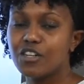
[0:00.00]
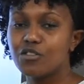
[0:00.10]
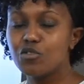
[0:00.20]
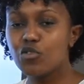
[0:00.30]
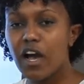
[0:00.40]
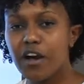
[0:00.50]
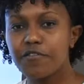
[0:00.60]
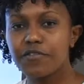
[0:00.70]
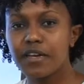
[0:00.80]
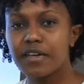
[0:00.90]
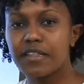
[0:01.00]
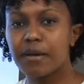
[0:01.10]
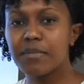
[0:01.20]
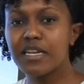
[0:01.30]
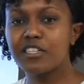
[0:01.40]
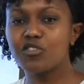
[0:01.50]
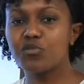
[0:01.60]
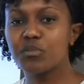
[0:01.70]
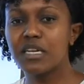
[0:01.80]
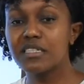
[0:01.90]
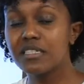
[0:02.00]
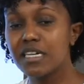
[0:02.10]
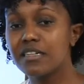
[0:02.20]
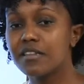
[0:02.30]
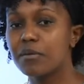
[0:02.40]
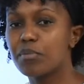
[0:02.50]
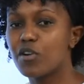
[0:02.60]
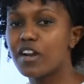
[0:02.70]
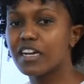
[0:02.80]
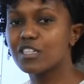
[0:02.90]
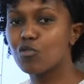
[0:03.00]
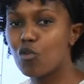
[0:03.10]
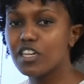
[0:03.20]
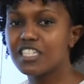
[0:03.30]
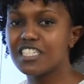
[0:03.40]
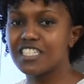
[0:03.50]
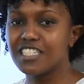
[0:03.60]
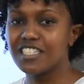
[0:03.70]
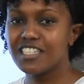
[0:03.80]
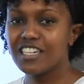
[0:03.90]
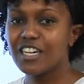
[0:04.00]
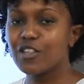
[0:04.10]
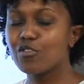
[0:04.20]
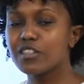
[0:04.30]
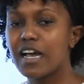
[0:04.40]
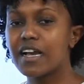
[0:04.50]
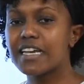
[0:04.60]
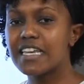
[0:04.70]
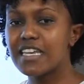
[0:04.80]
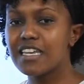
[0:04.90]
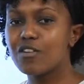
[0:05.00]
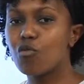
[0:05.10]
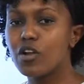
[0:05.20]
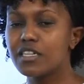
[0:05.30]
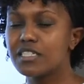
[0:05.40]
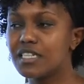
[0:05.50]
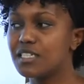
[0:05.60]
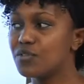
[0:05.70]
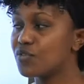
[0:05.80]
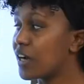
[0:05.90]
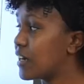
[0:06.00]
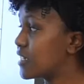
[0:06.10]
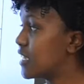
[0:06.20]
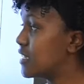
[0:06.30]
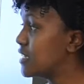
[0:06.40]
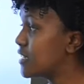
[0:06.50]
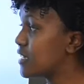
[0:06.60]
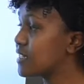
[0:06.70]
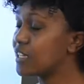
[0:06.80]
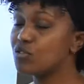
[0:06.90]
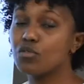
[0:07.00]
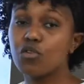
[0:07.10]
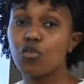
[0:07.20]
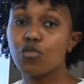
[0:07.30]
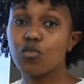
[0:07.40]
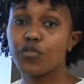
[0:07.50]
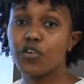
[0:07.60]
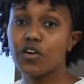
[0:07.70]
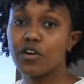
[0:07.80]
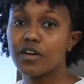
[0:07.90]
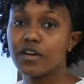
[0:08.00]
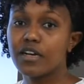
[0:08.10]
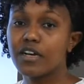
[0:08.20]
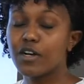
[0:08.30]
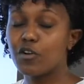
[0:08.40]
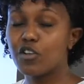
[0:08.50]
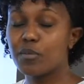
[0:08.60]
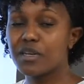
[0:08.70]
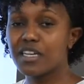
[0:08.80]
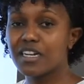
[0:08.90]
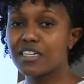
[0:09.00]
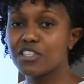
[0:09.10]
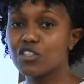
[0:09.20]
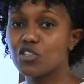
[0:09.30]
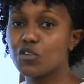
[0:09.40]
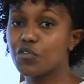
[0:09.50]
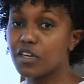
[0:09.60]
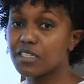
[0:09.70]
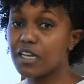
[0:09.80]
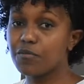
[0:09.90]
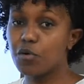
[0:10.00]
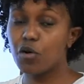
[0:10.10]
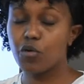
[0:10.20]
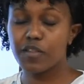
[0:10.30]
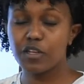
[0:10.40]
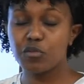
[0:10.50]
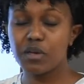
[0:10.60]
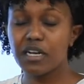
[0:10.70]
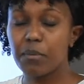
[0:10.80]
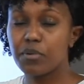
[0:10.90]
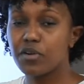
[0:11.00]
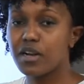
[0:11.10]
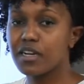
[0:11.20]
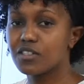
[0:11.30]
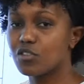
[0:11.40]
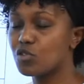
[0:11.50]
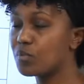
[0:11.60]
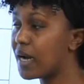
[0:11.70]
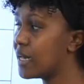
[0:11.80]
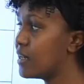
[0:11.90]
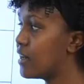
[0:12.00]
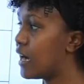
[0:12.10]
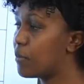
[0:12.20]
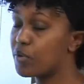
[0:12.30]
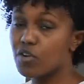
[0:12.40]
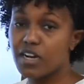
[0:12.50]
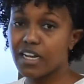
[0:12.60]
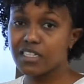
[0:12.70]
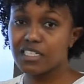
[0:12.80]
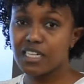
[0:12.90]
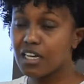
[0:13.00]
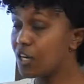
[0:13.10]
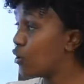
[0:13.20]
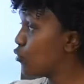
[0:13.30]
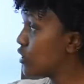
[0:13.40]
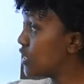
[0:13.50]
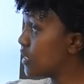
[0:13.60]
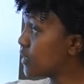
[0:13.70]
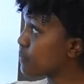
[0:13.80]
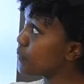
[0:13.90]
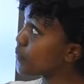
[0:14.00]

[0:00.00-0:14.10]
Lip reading: Do you have the ability to maintain the product quality? Those are key qualitative characteristics that you will look for while you're making a decision, for example, whether to make a product or to buy a product, which is